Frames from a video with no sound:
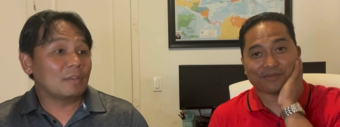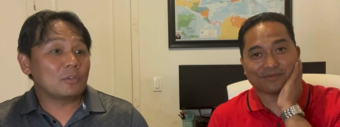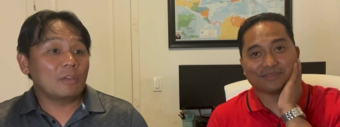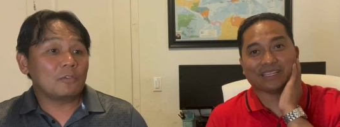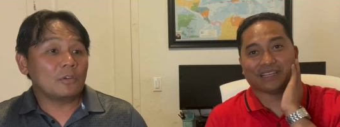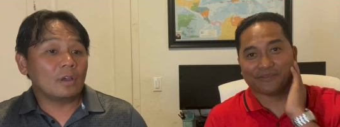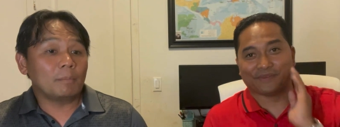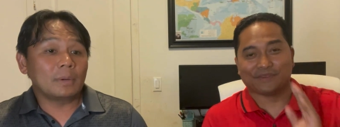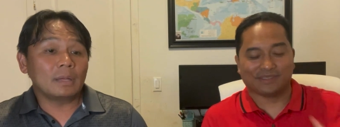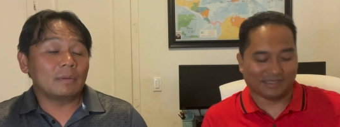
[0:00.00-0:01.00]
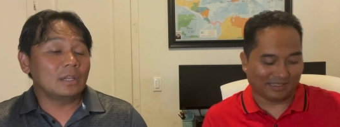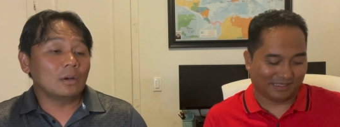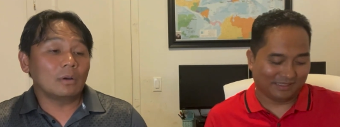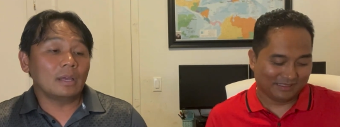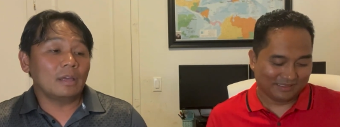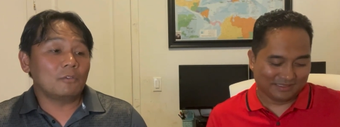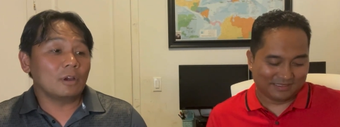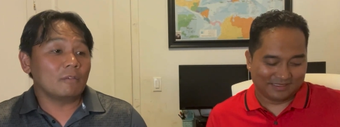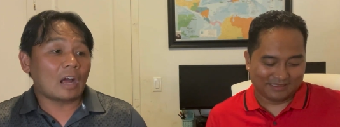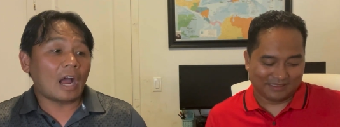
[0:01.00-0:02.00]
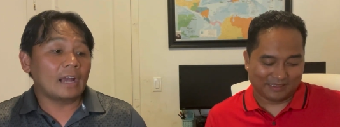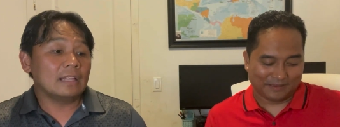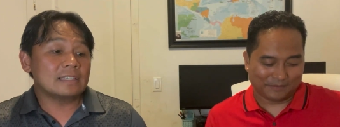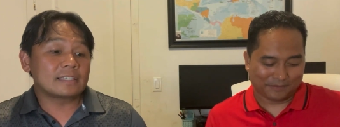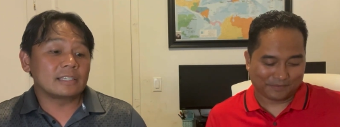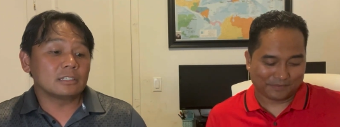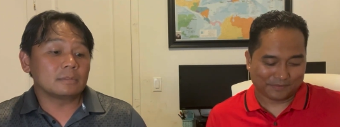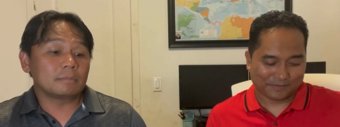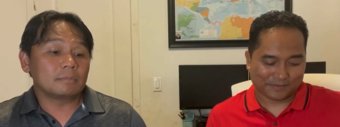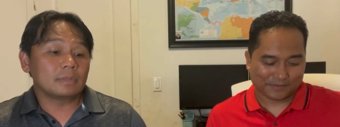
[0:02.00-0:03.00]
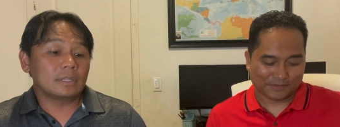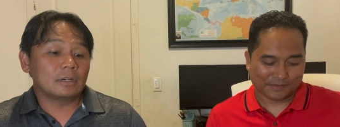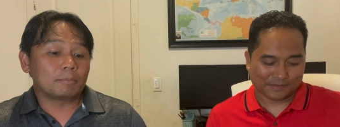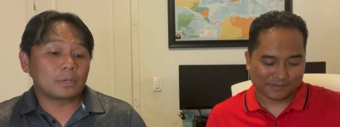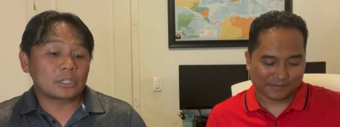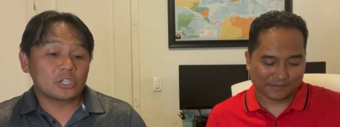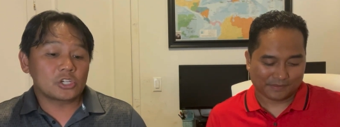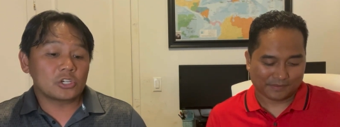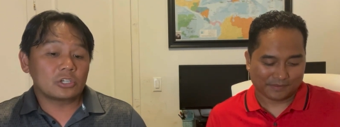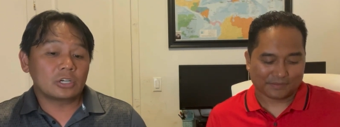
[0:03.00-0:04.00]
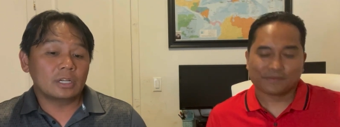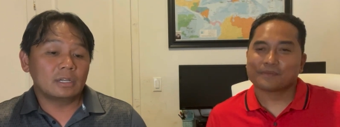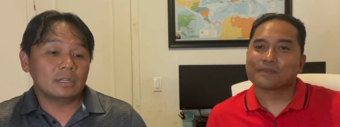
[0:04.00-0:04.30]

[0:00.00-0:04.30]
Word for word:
Speaker 1: If, if yeah. You, if, but uh, you know, if you have a highly yeah. skilled, you know, practitioner in